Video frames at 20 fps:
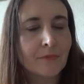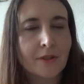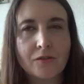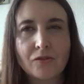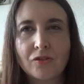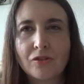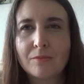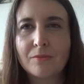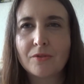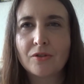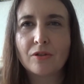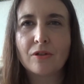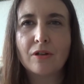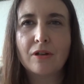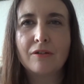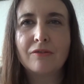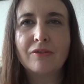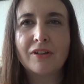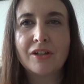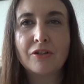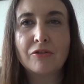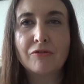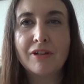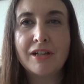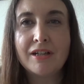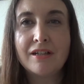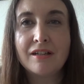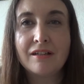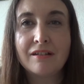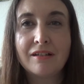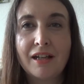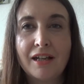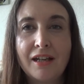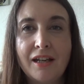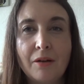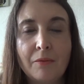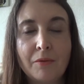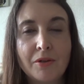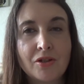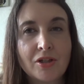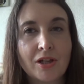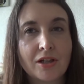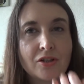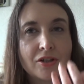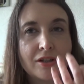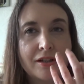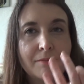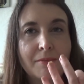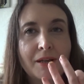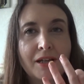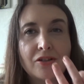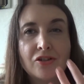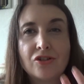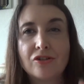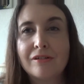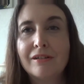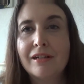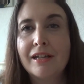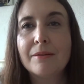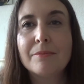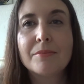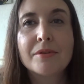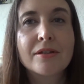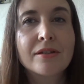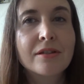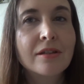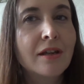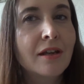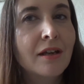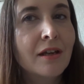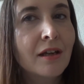some sort of ingredient in it which actually makes your lips